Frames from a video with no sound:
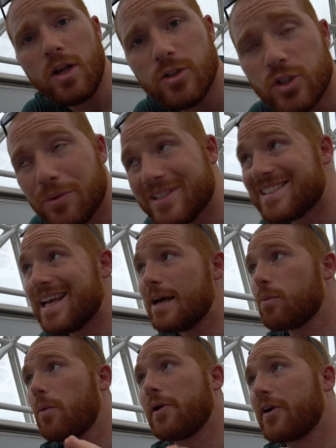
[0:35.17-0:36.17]
So instead
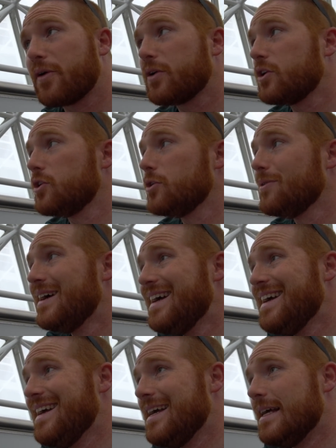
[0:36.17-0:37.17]
what we are going to do
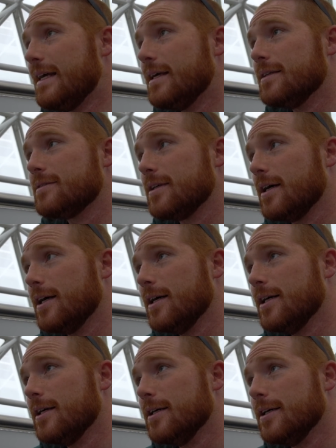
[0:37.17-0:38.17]
is
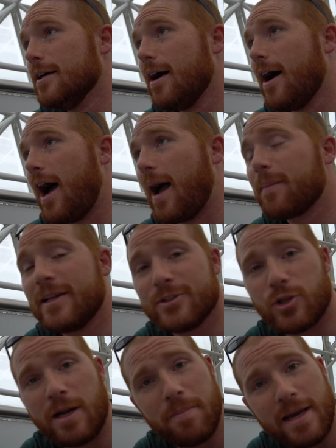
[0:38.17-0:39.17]
I'm gonna
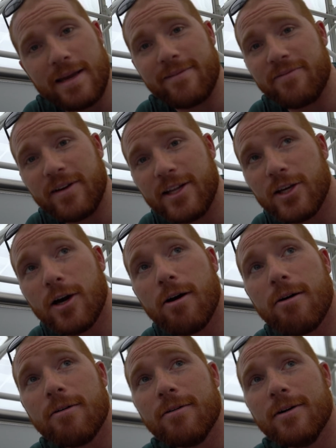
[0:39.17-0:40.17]
try and make a
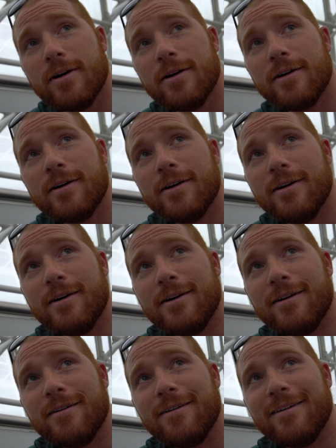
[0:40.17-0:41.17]
video
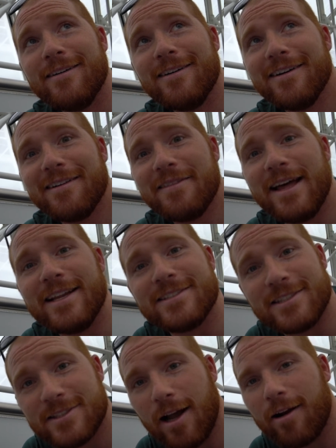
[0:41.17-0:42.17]
that is
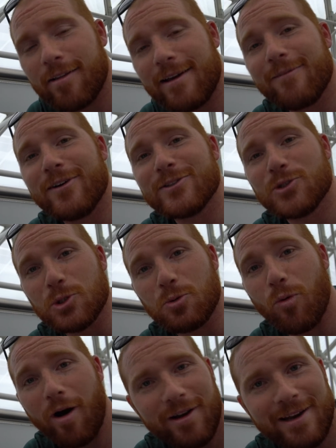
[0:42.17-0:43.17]
entirely of us just
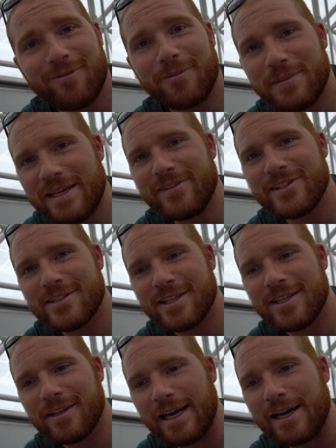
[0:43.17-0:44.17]
walking from
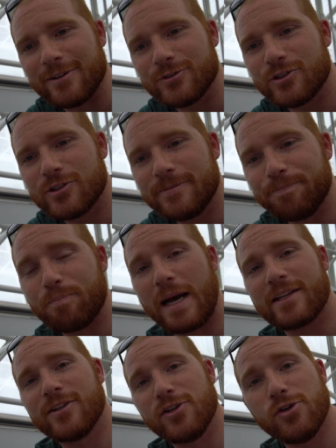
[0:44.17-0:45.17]
DVC lounge
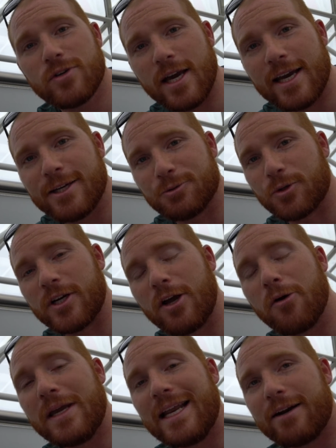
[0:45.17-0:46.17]
back to the UK, because we're gonna
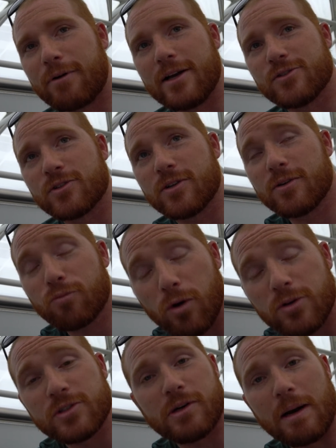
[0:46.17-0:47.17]
go eat at Rosen
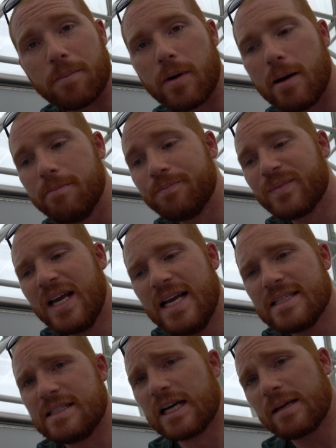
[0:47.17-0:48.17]
Crown Pub.
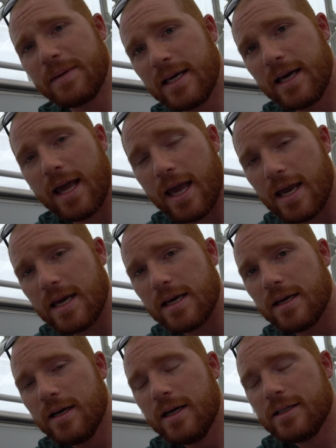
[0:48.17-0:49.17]
It's not gonna be a
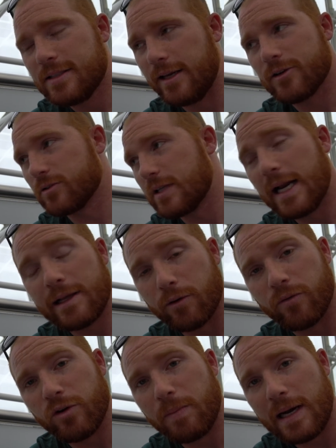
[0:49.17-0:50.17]
technical dining
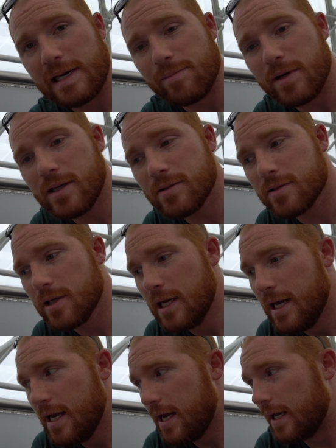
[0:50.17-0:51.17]
review by any means,
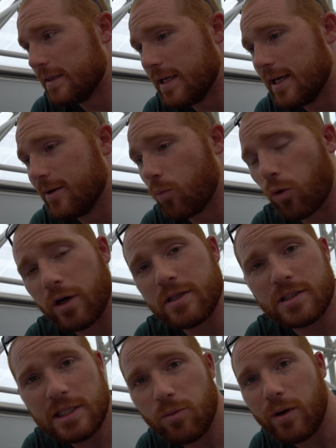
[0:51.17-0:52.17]
and then we're gonna
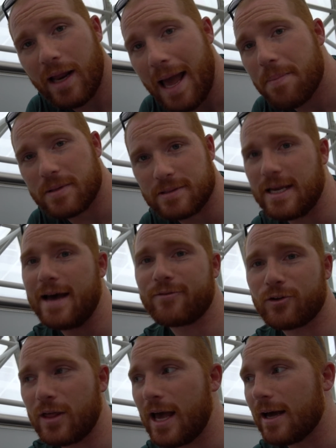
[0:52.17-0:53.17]
see what happens after
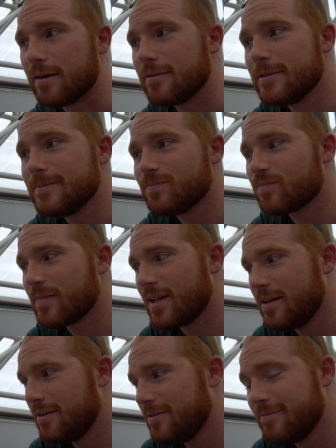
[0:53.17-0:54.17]
that.
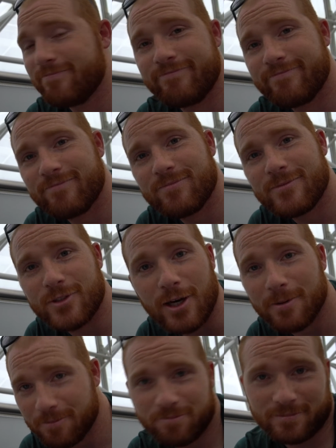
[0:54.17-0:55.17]
So
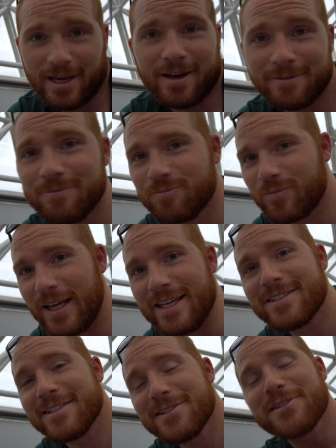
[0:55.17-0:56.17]
yeah,
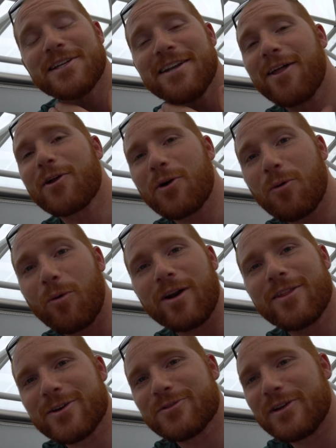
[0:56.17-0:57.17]
this is another one of
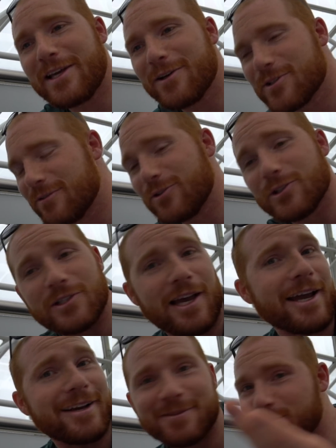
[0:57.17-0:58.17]
those videos of just
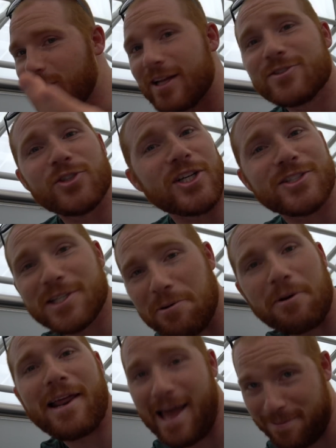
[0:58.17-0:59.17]
like, let's just see
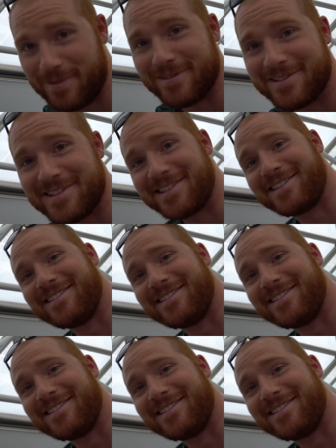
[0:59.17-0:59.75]
what happens.